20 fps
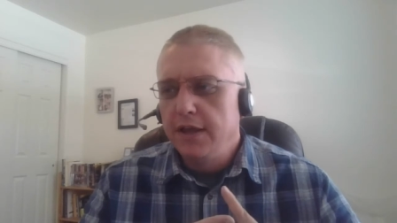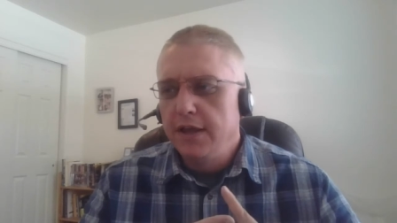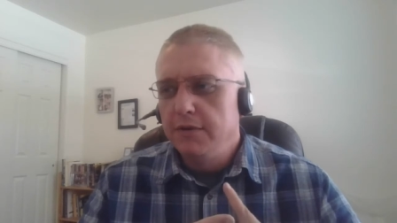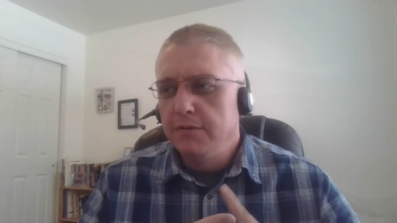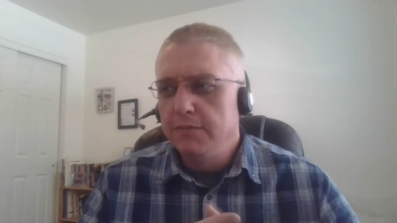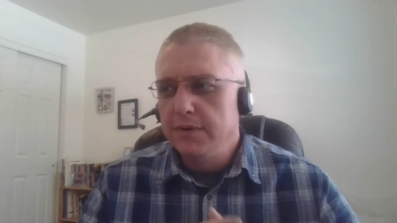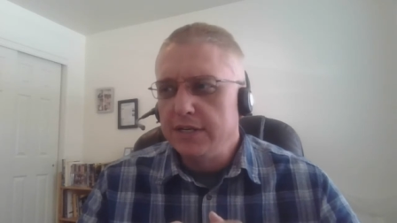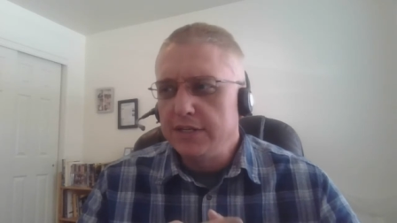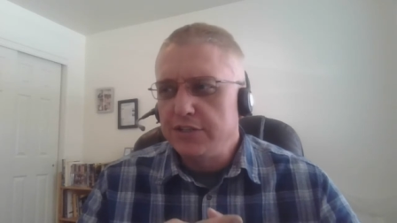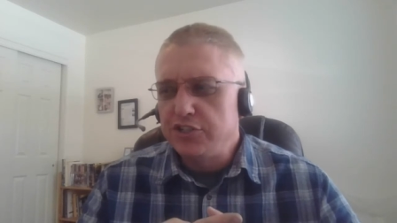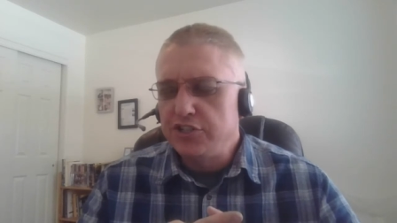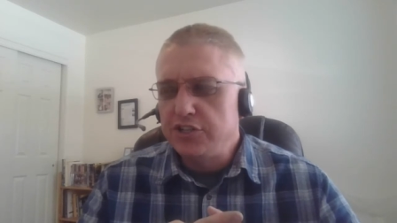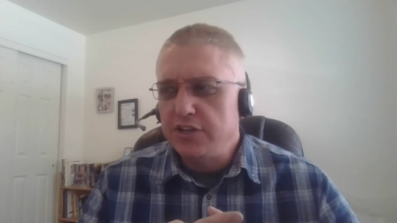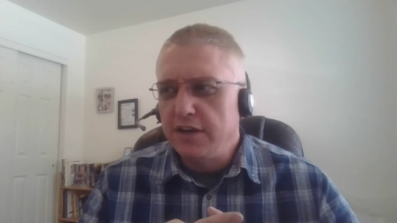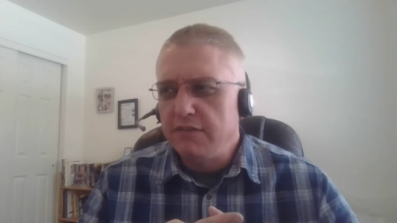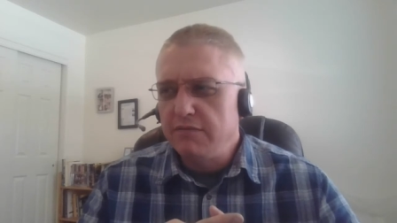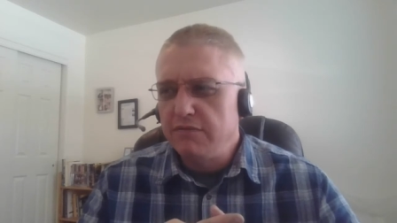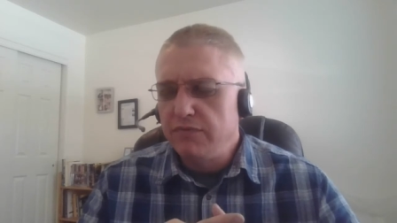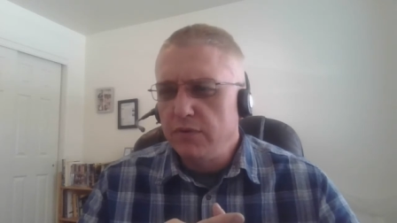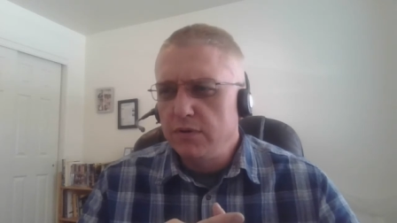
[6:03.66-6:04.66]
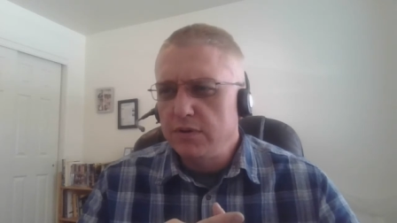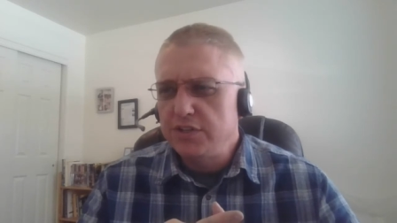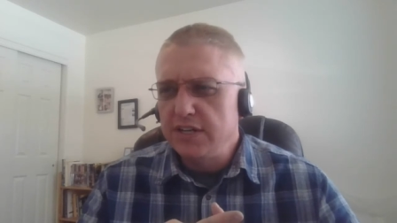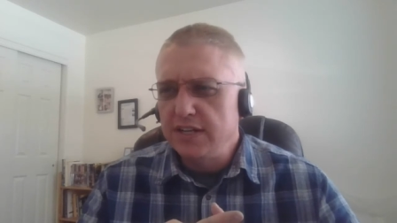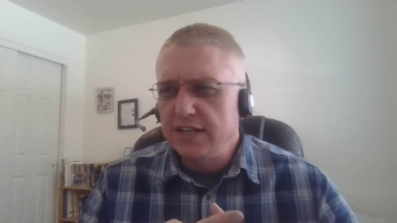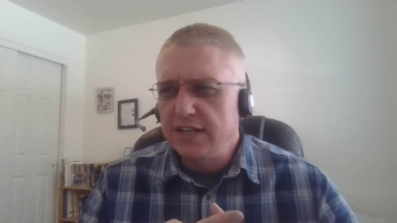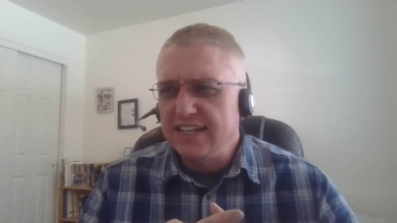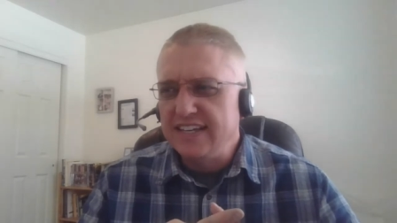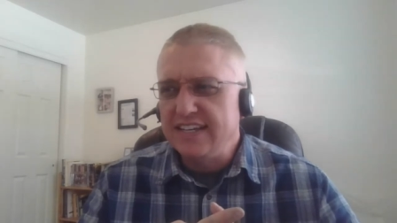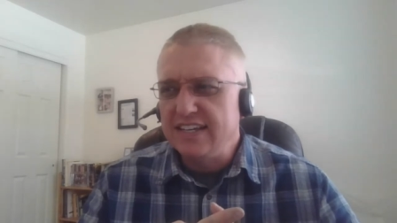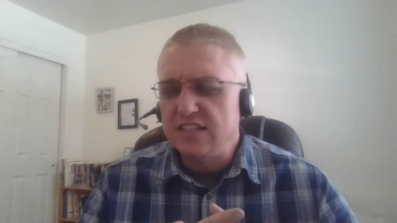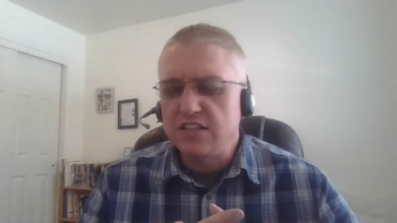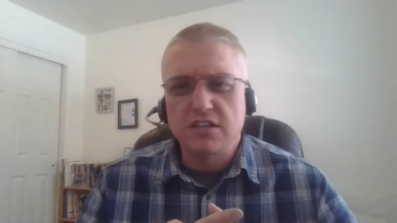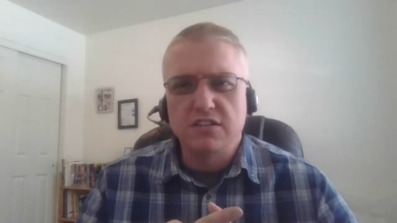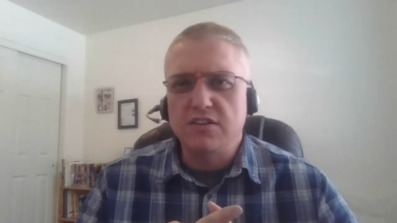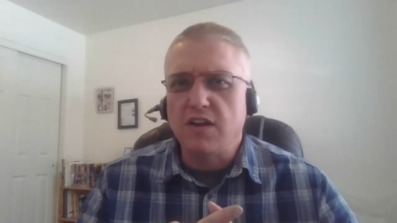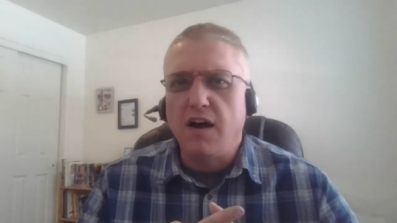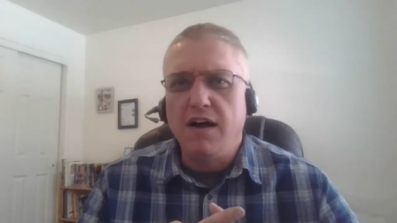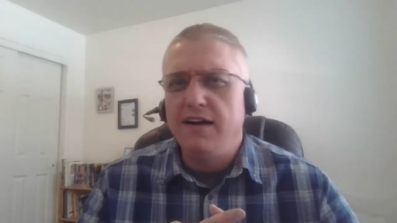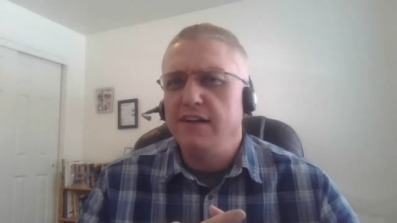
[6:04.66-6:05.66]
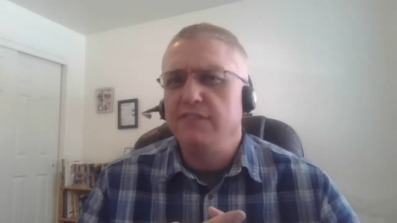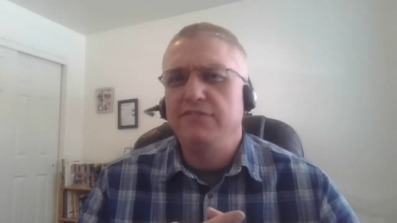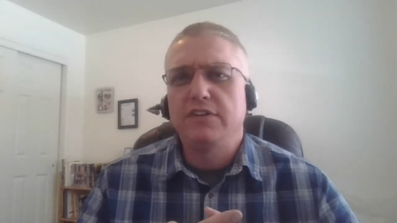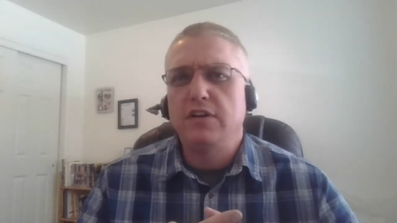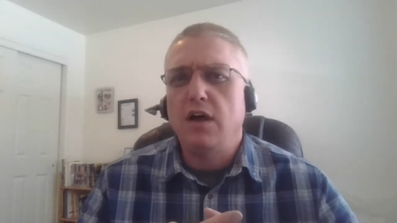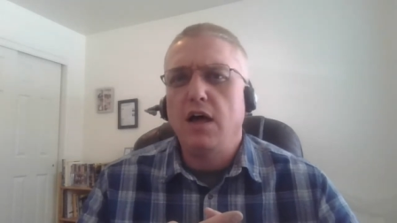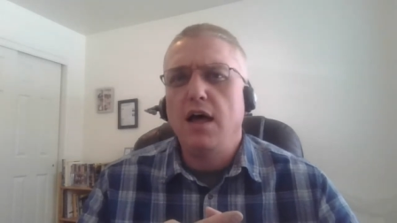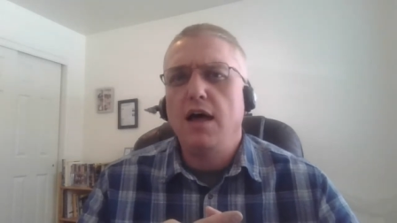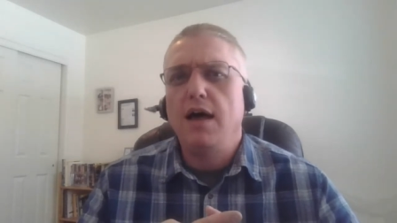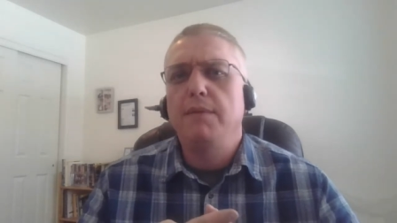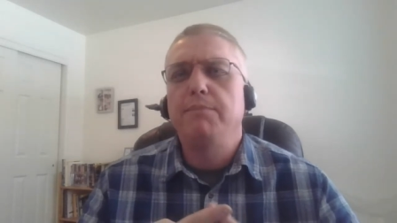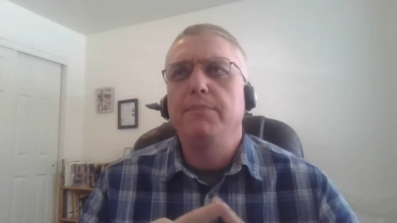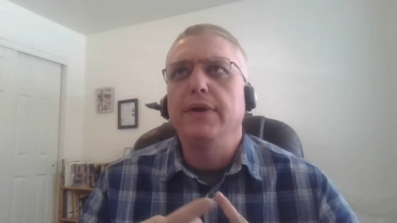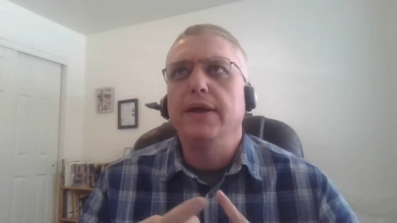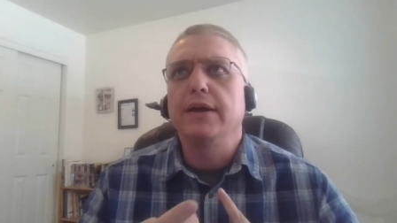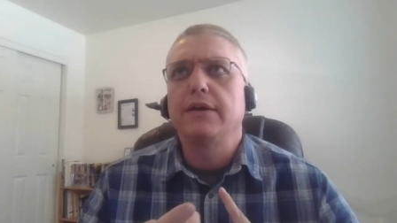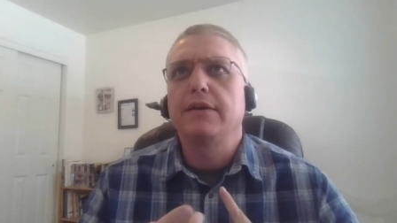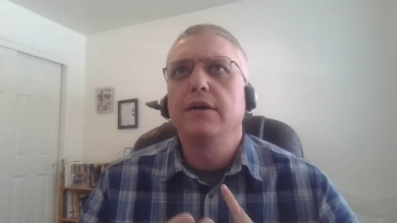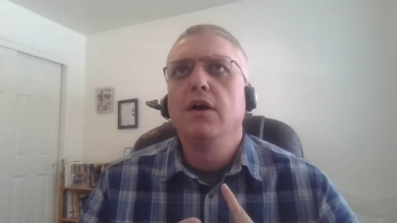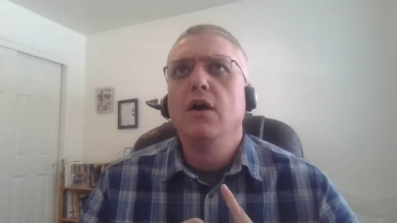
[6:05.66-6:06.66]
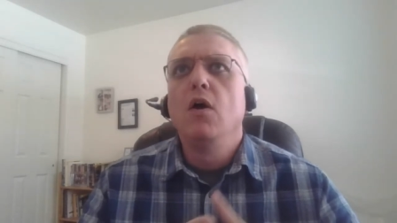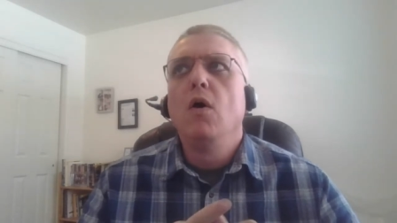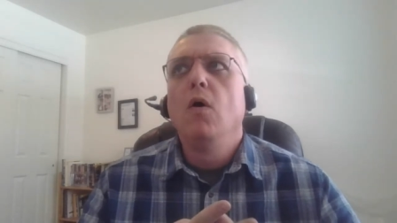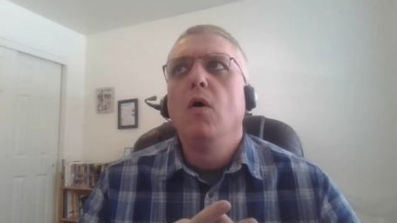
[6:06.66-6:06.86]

which unfortunately gets us off topic,